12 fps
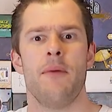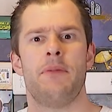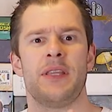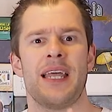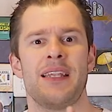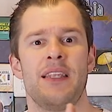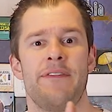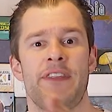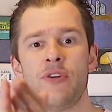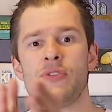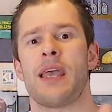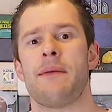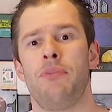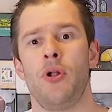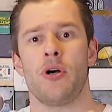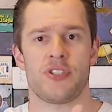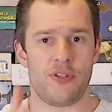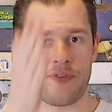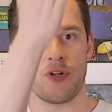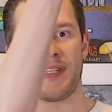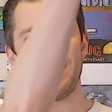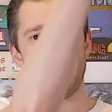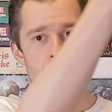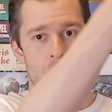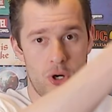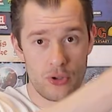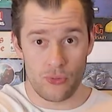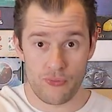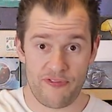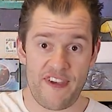but then if those get blocked, you've got these long